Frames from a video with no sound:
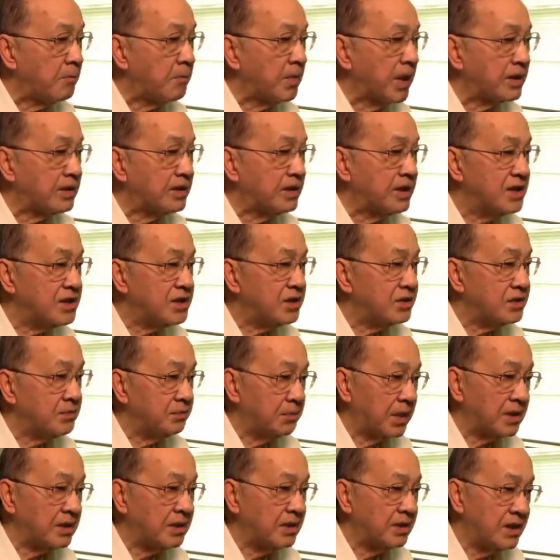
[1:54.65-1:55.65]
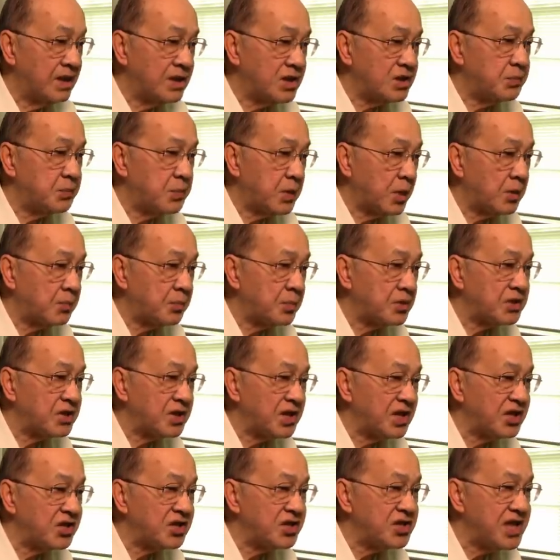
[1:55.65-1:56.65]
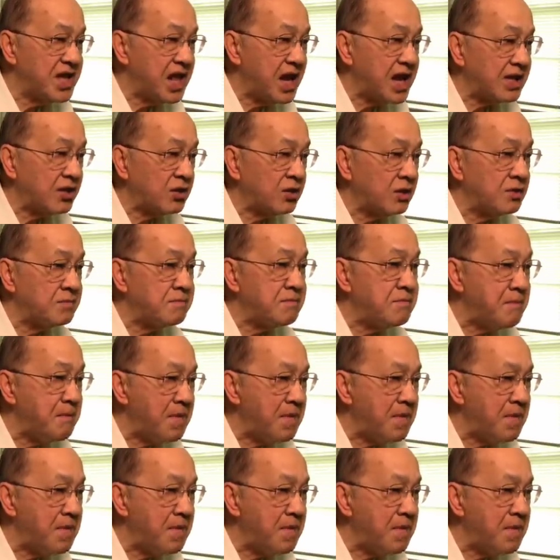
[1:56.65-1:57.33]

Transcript: But this purpose is not